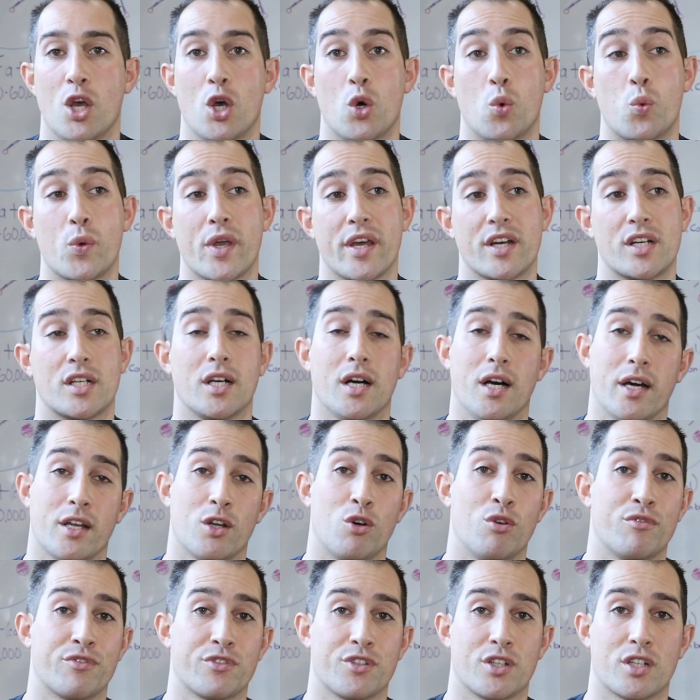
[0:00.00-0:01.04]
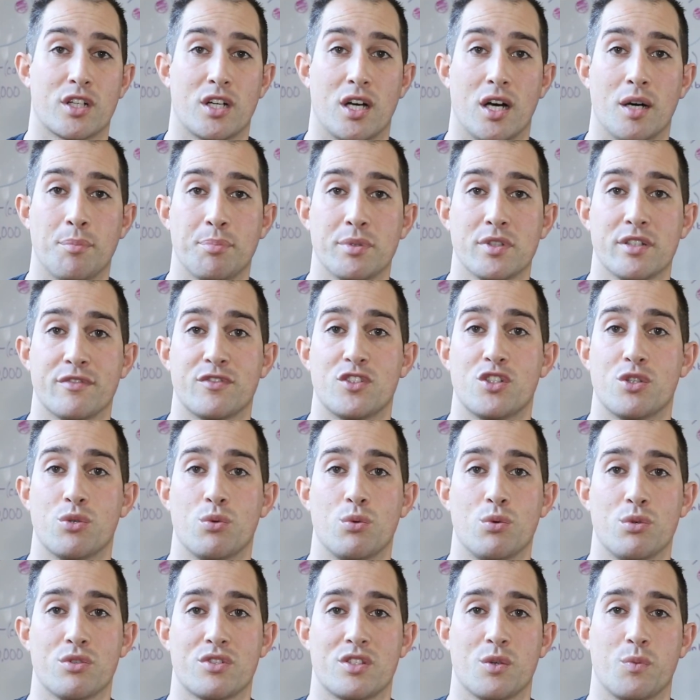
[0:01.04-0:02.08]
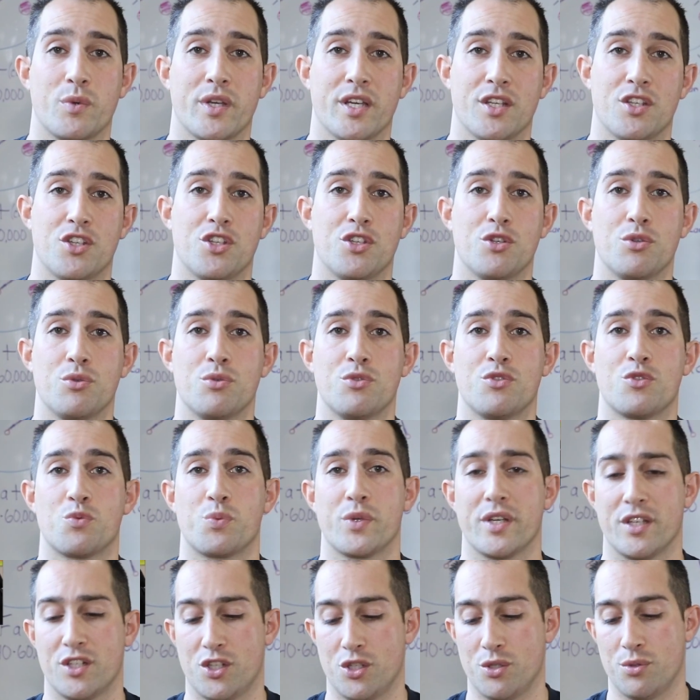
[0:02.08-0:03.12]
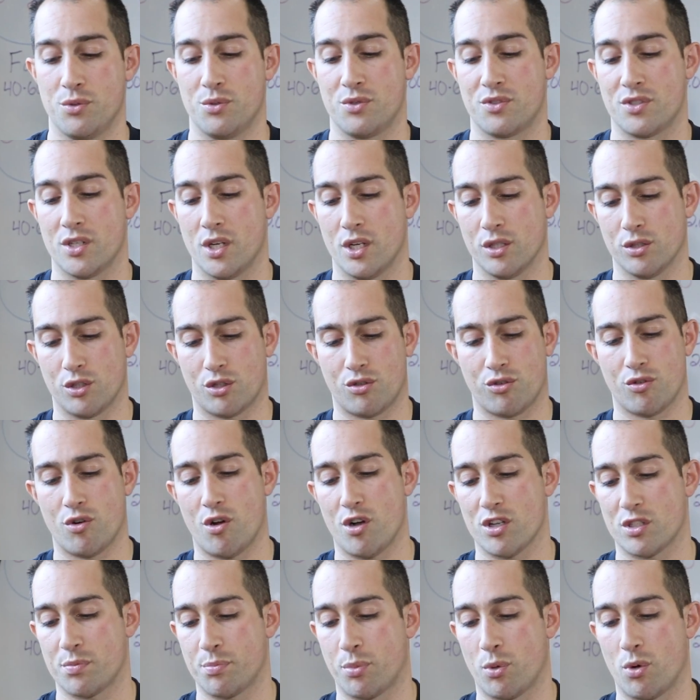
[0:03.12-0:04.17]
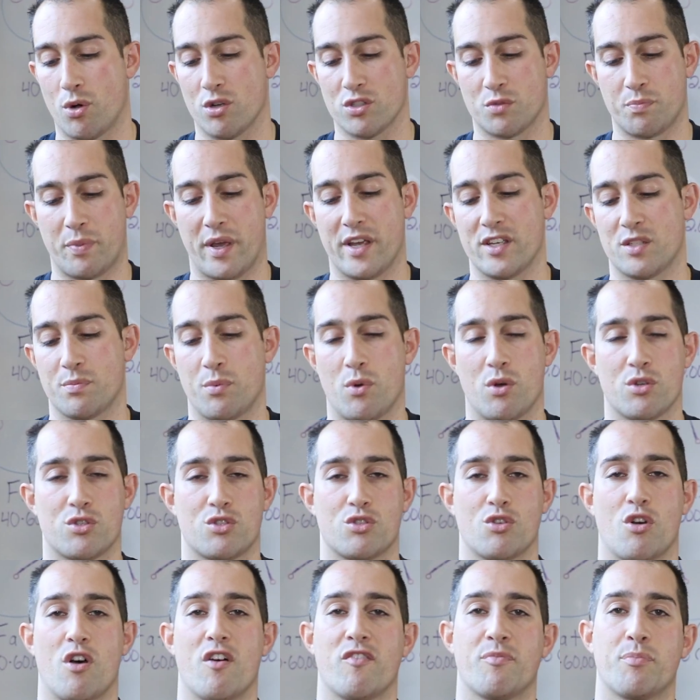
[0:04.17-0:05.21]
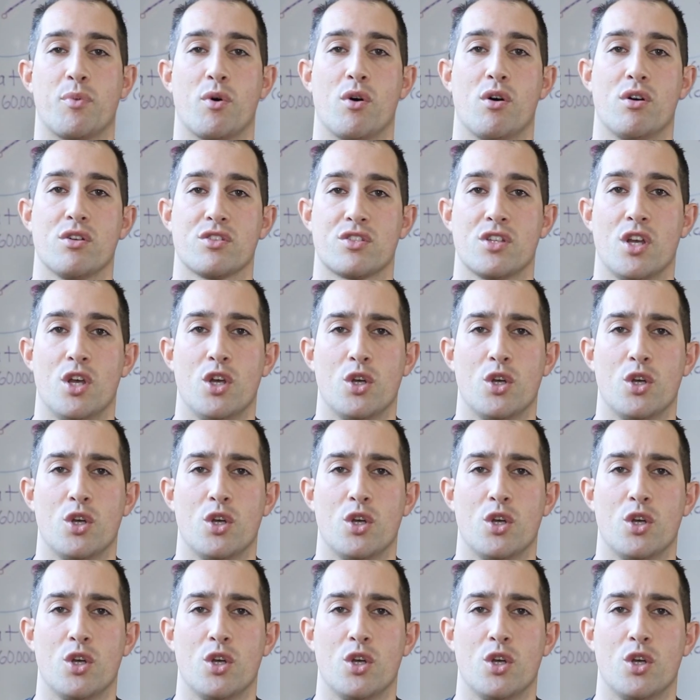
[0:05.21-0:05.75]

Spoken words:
We had gone over a couple of tools that we had used. We had used lacrosse balls, baseballs, softballs.